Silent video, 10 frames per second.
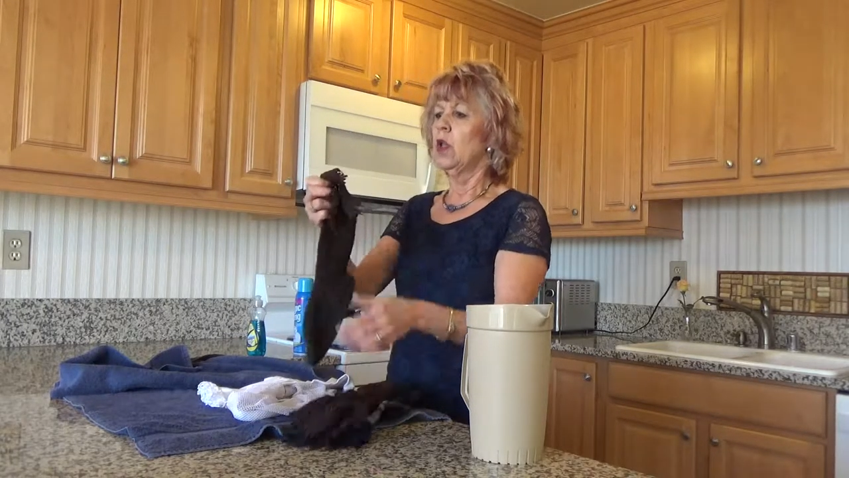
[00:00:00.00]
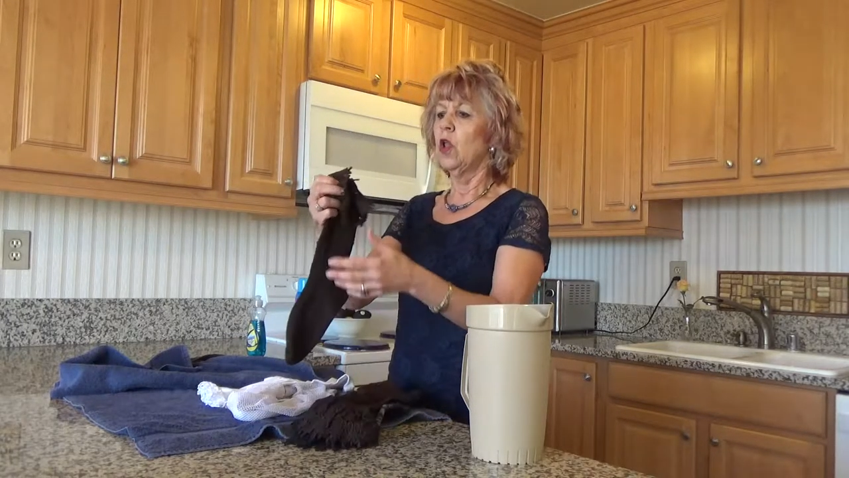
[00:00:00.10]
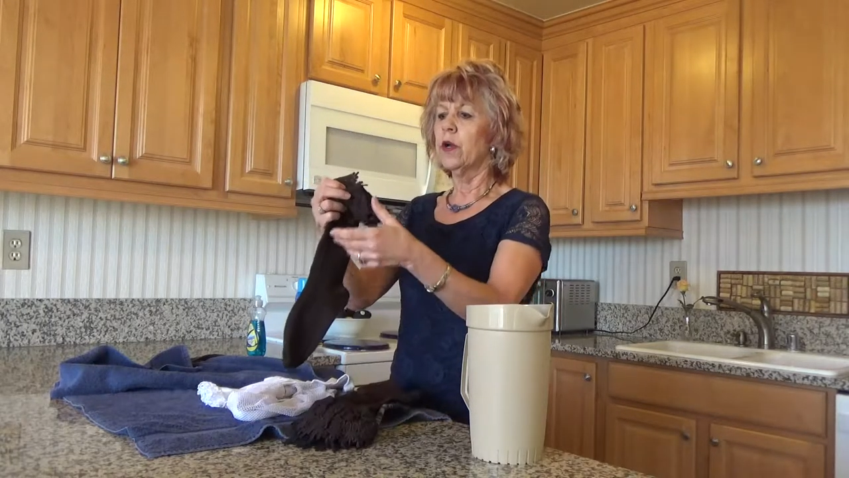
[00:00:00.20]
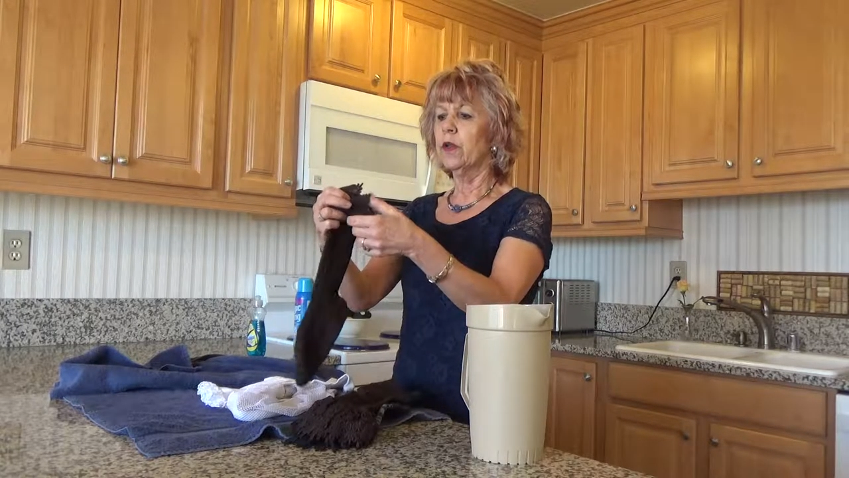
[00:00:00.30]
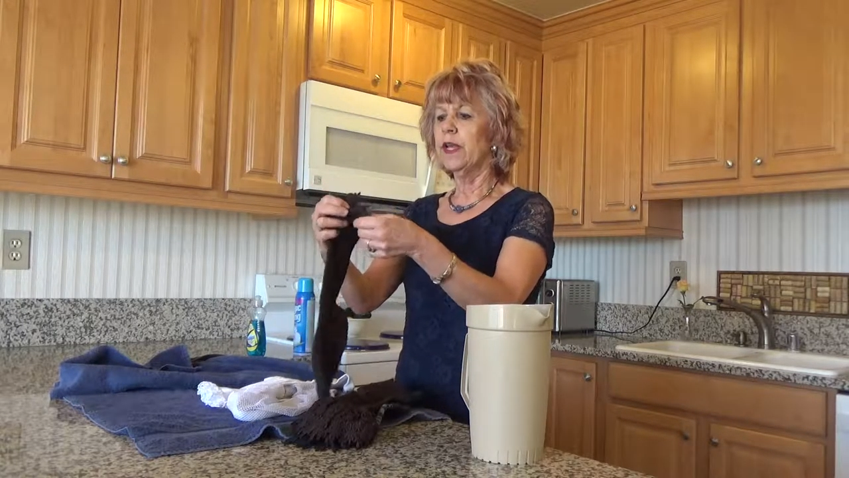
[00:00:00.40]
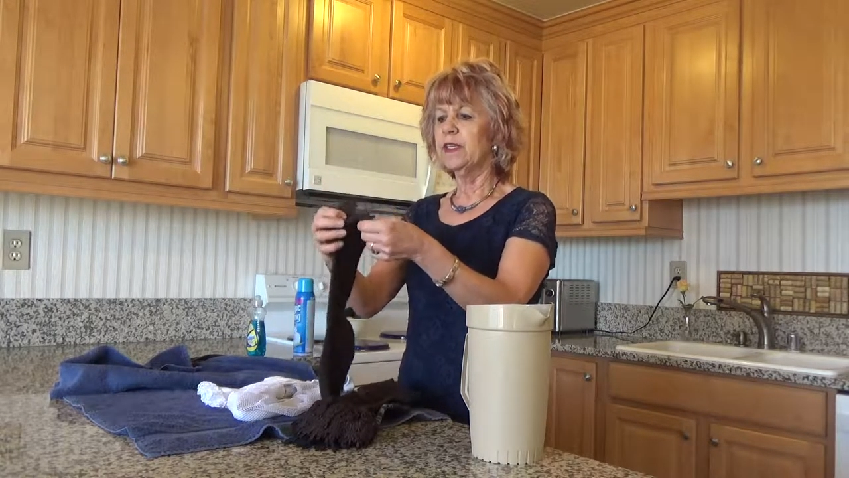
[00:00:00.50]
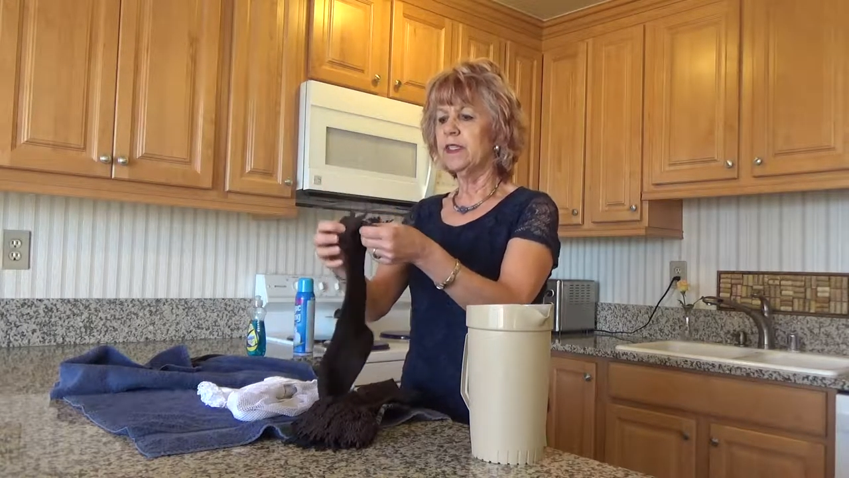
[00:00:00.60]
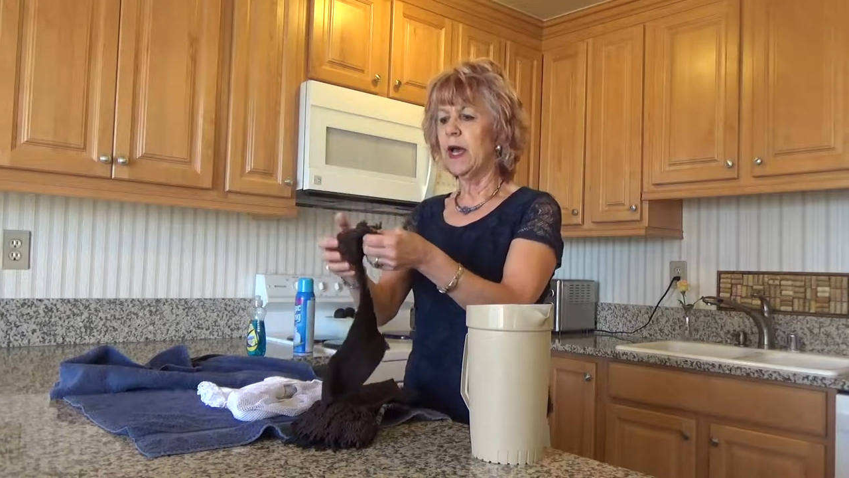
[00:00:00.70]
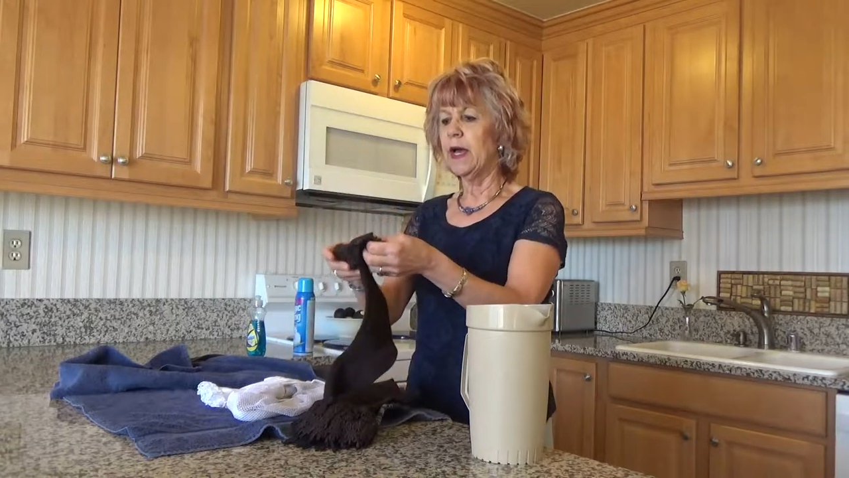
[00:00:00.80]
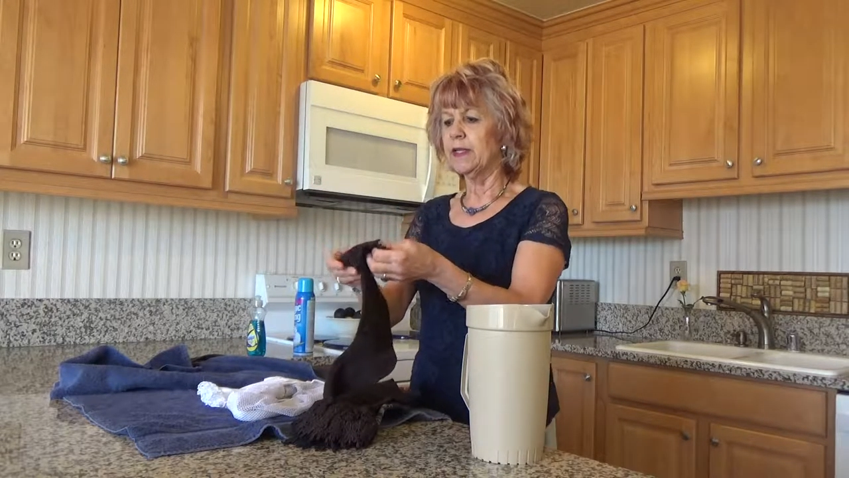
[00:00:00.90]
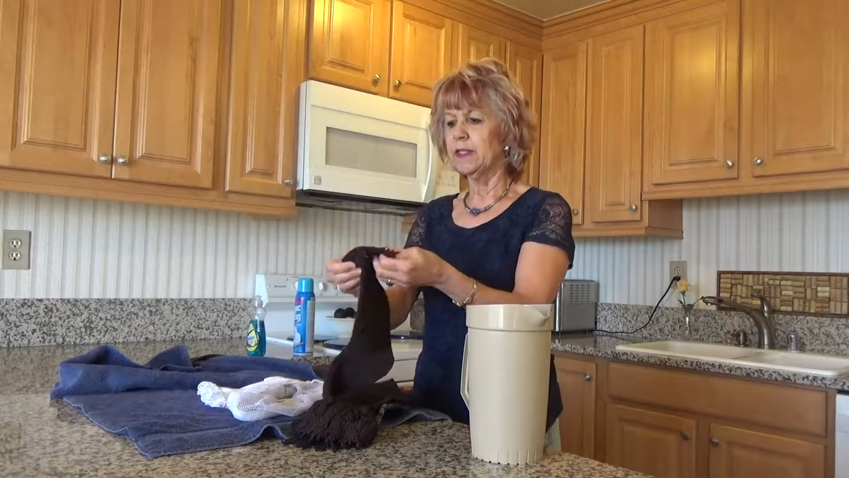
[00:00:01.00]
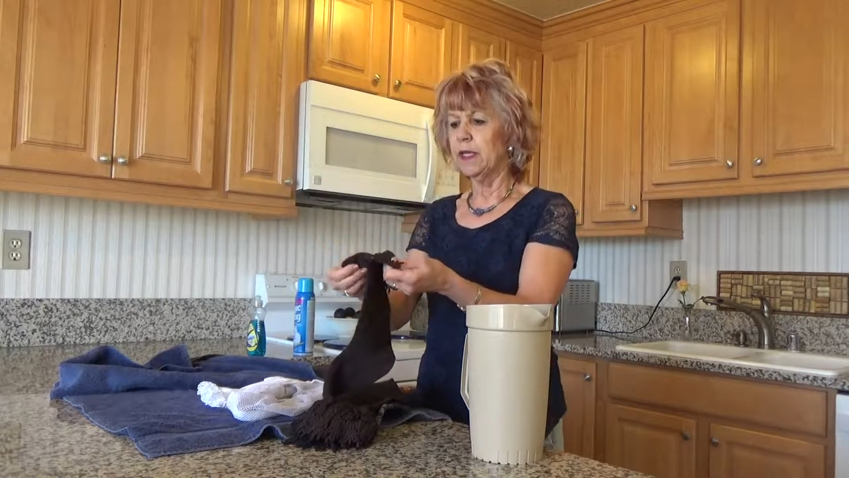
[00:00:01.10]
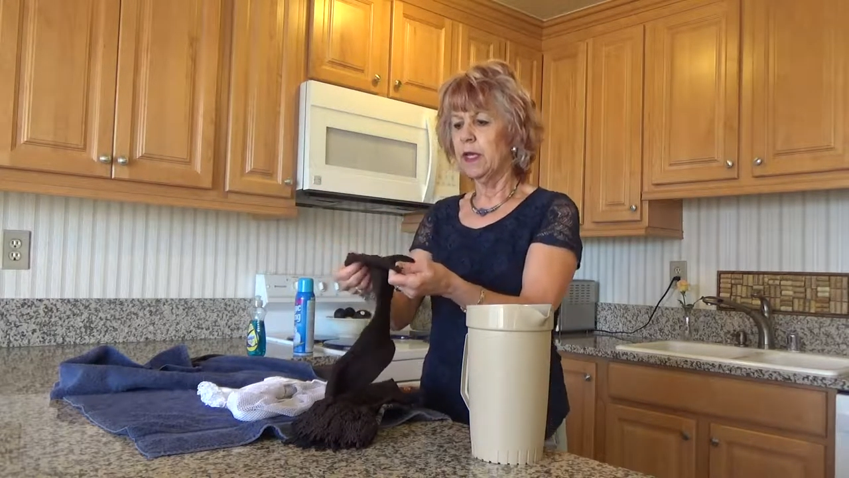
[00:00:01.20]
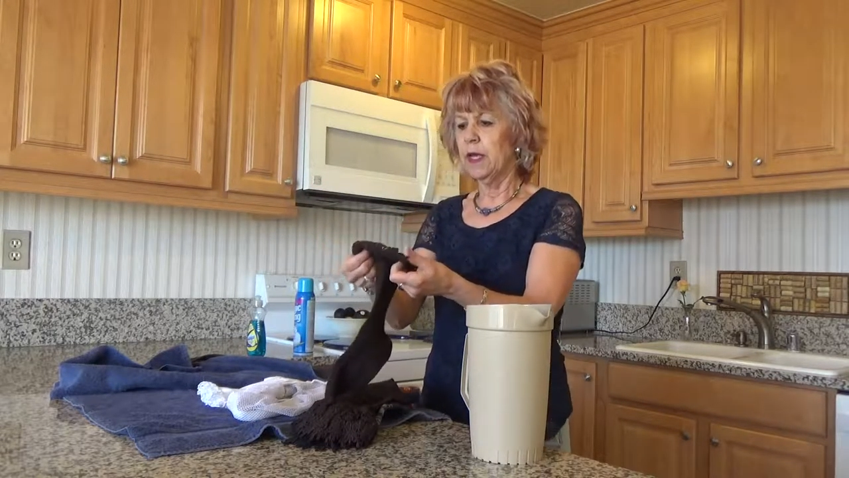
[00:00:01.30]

longer lace socks,